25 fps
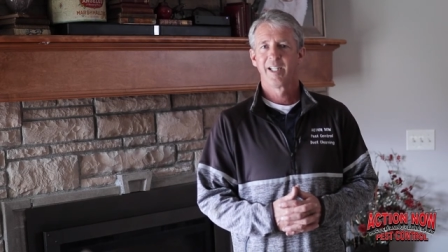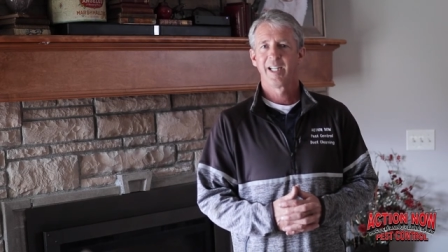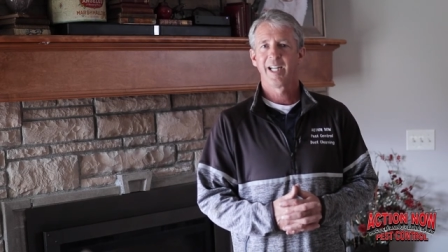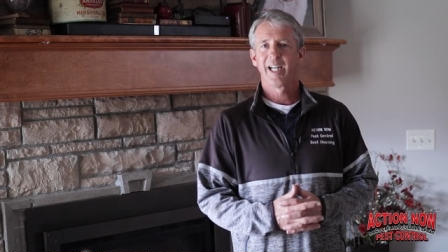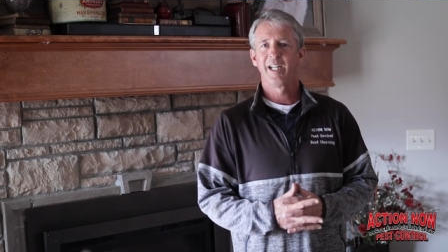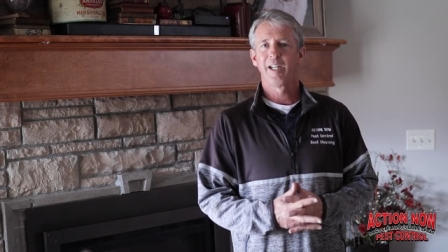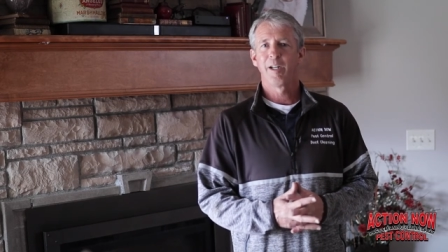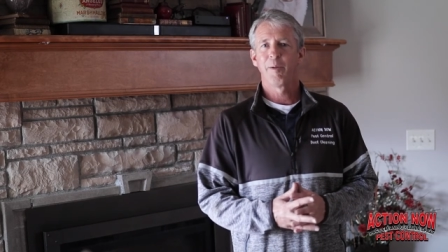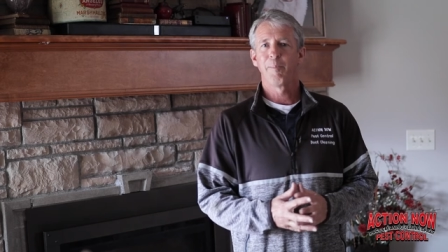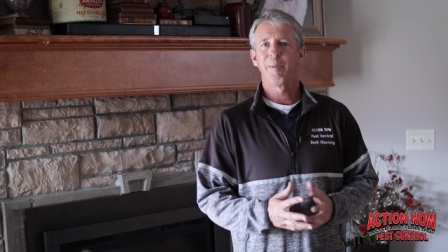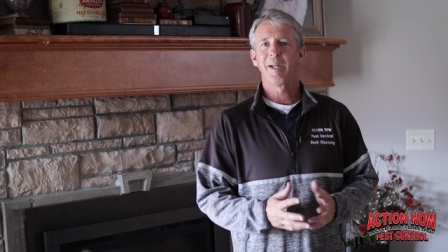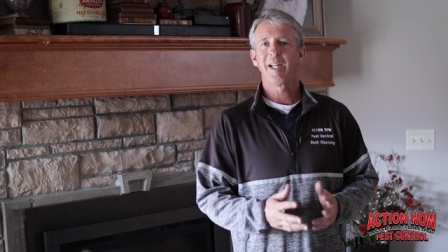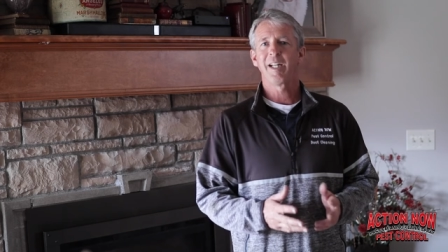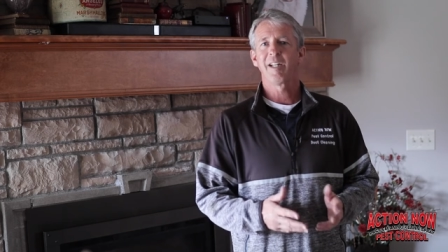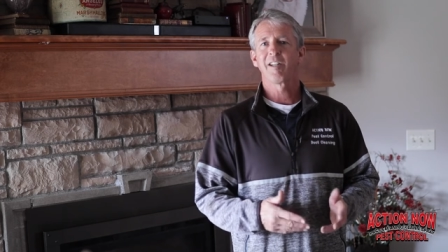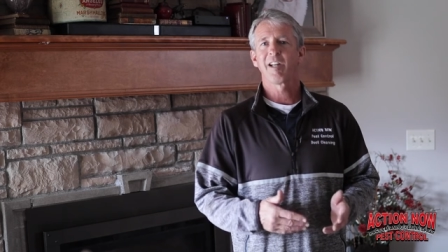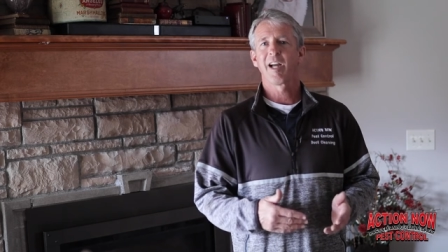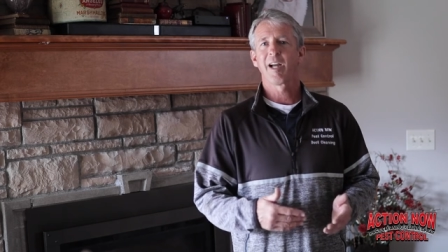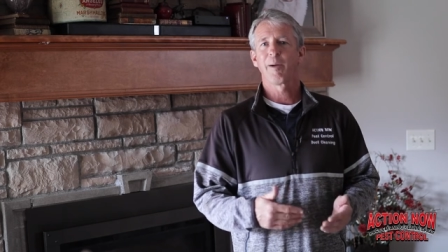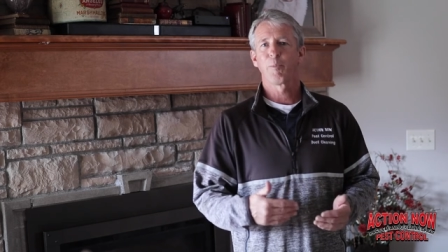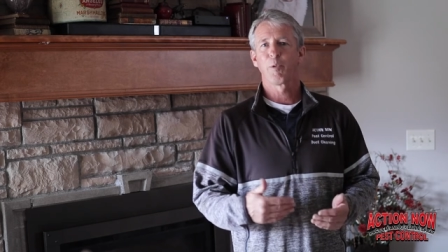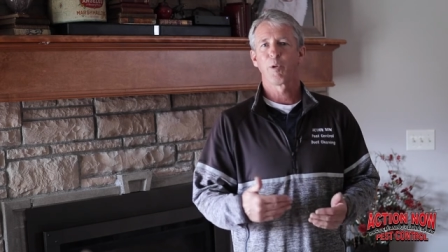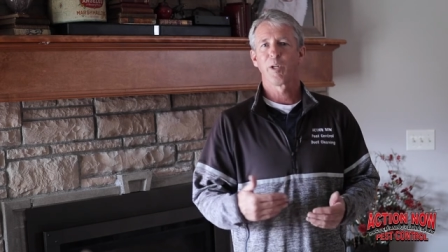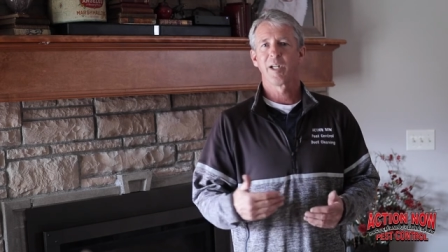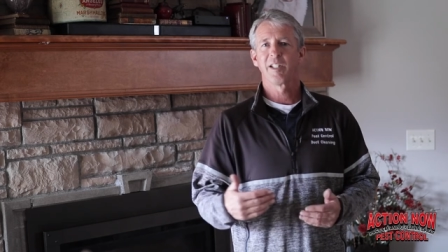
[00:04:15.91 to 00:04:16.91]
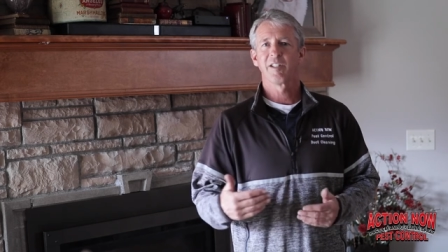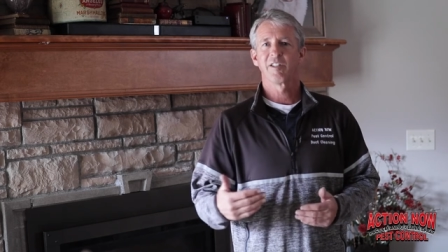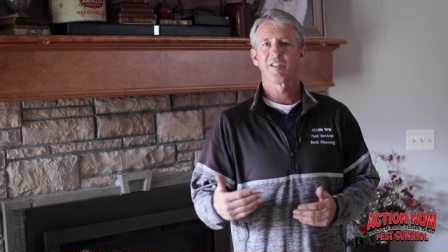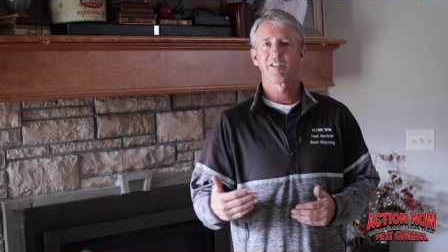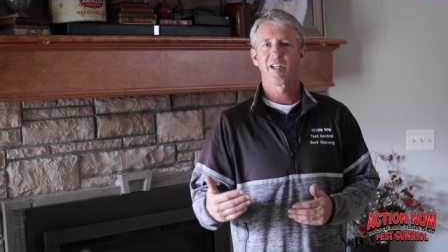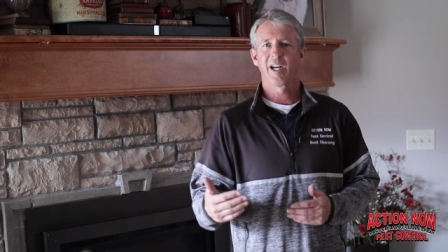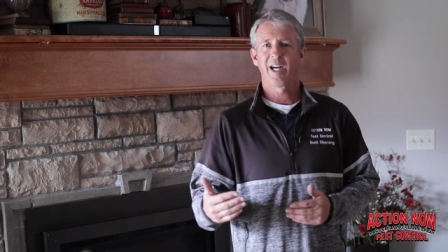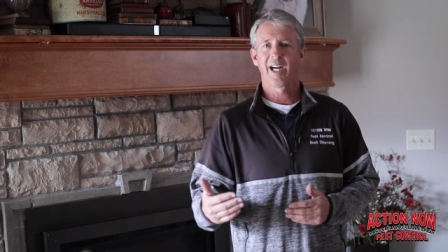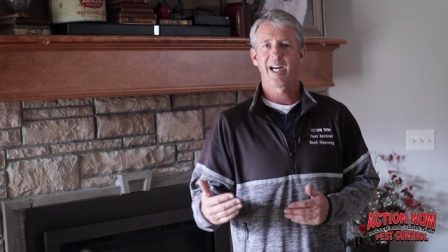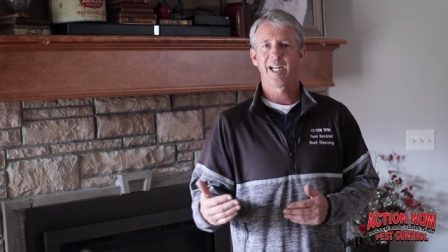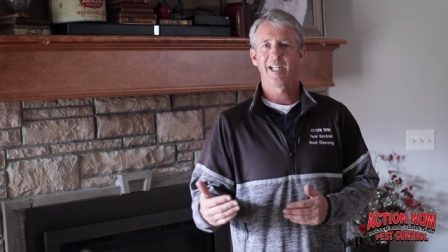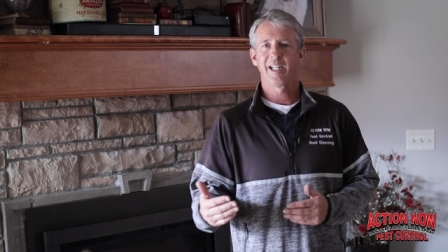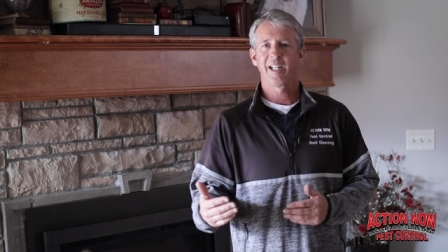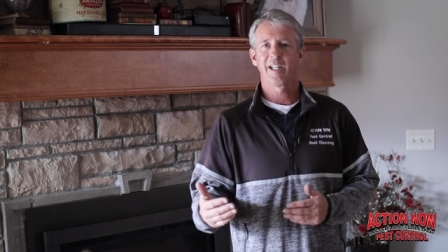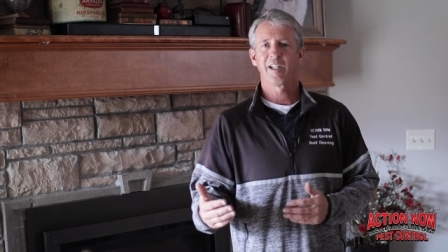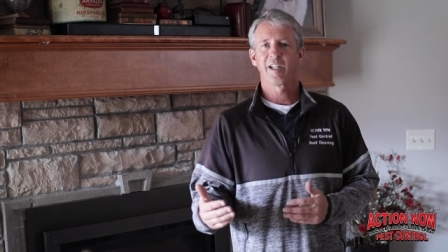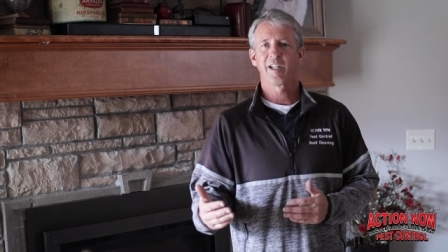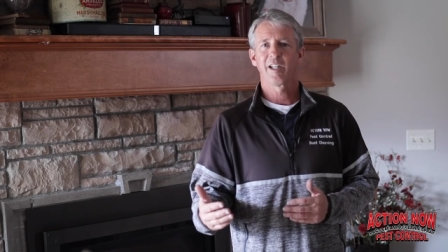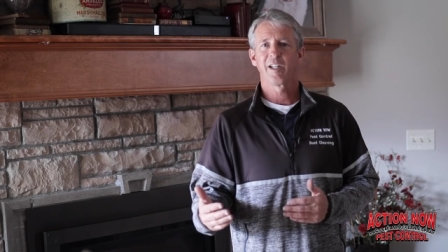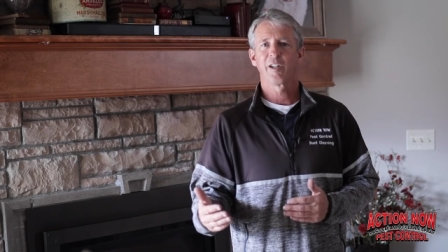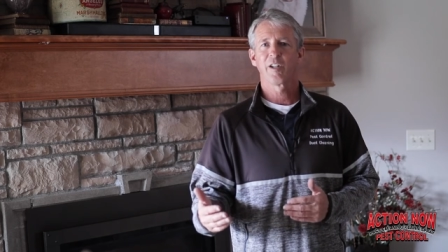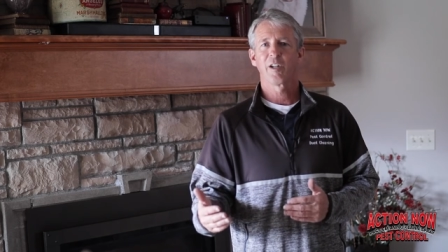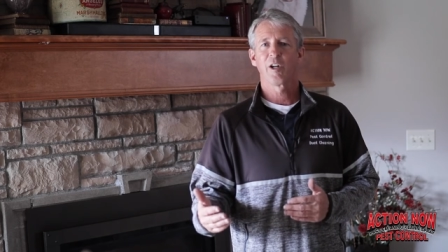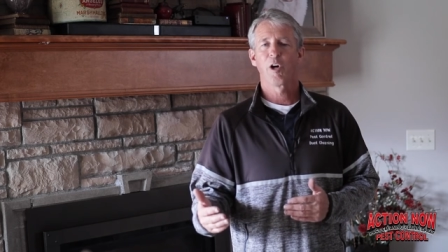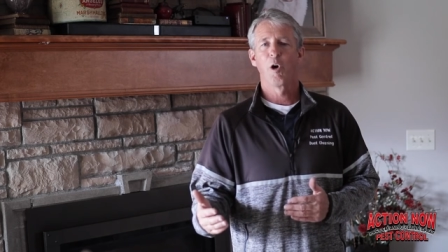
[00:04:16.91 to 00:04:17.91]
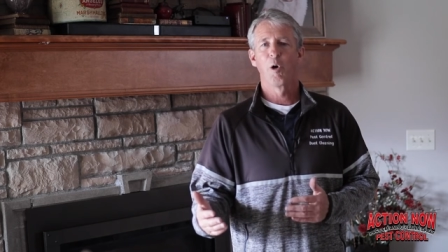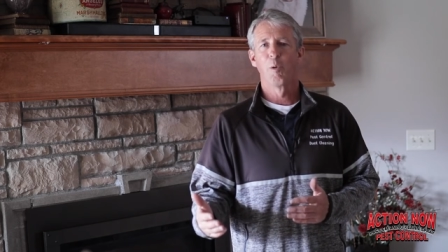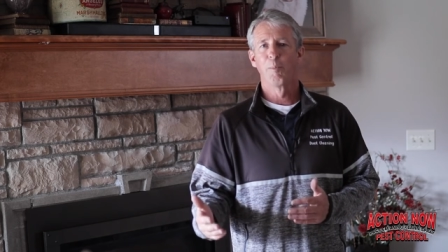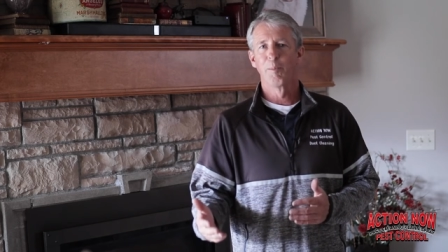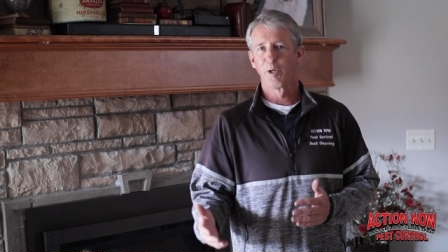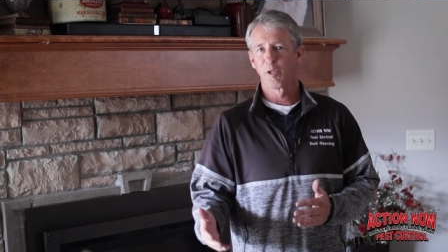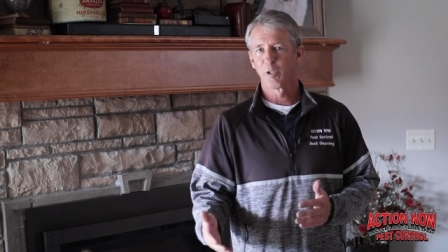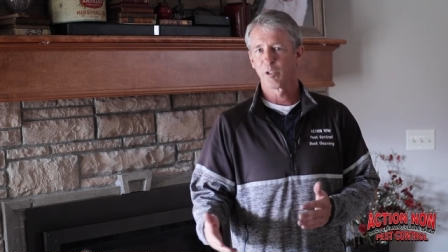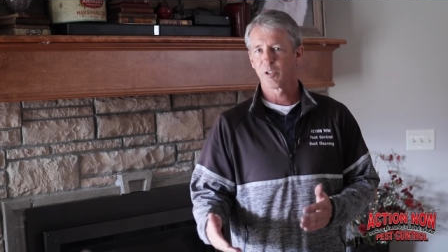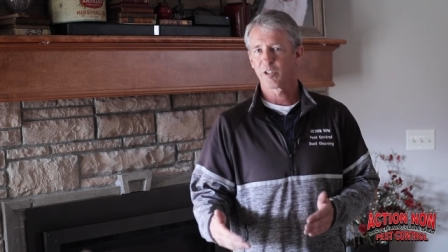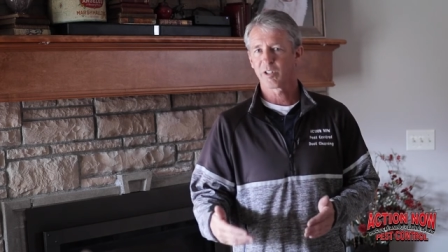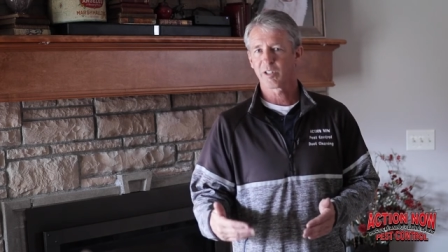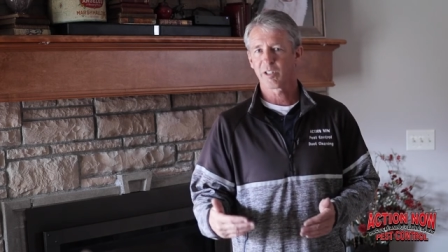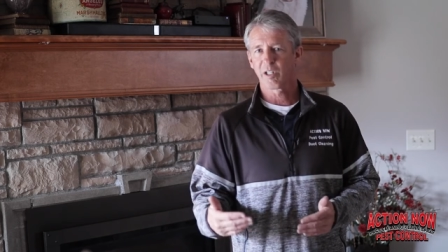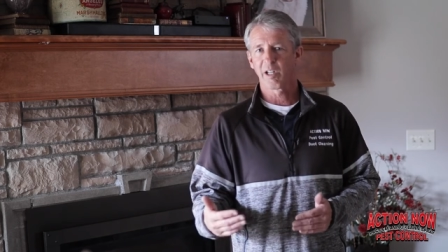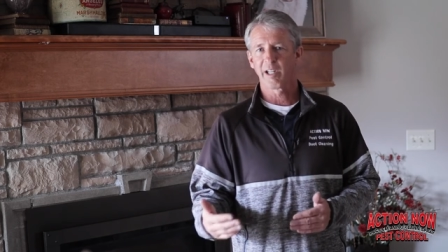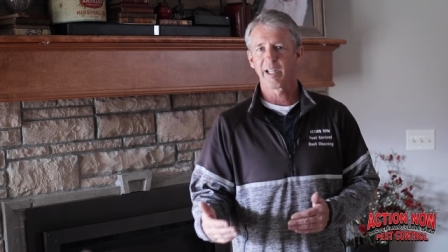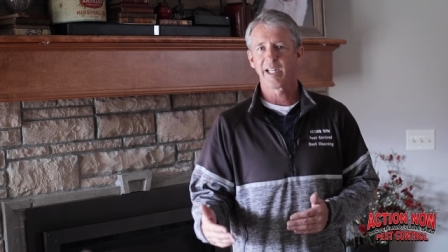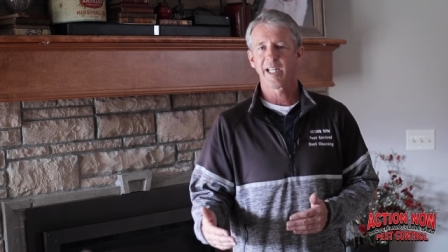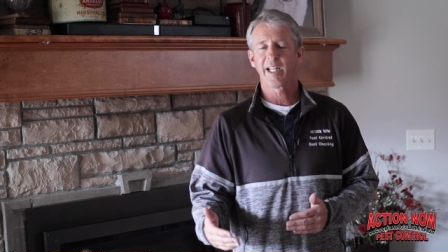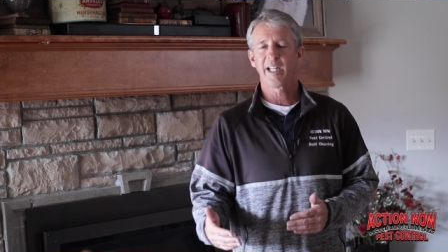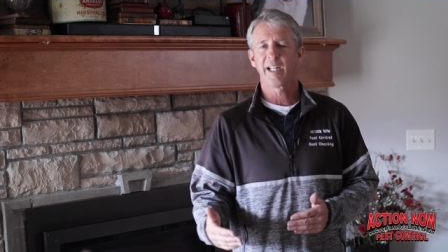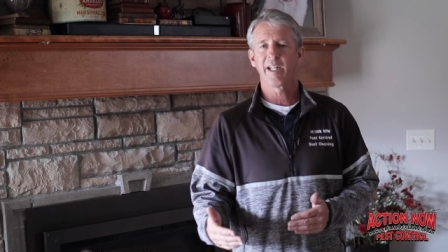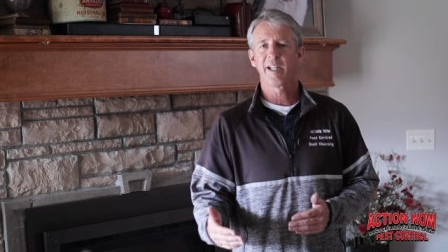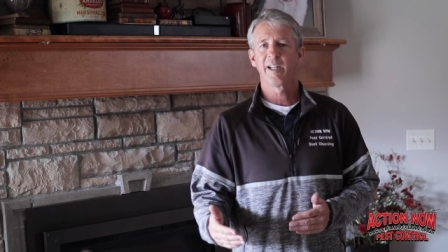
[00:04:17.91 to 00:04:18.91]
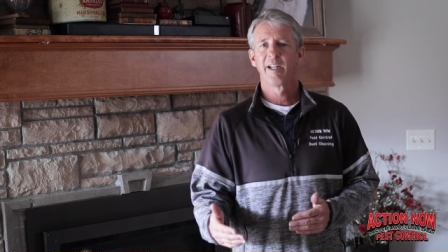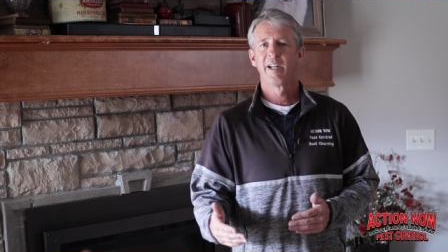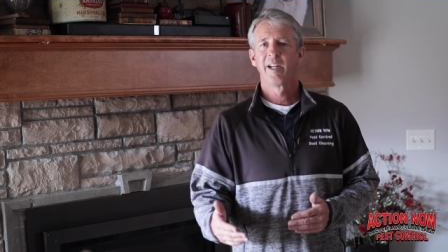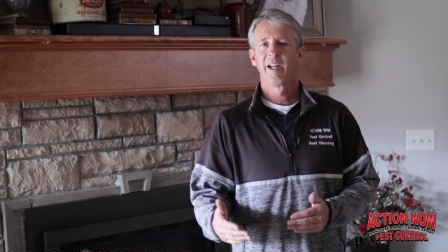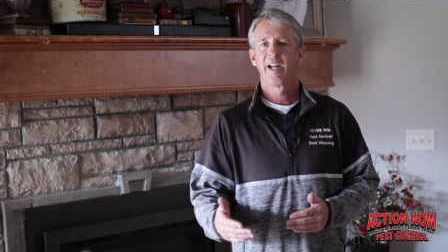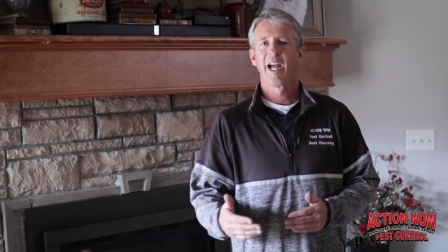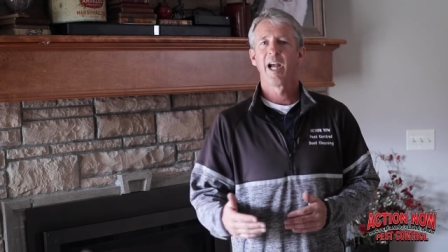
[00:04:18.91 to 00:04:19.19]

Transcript: In the meantime, we're inside and the homeowner's cleaning,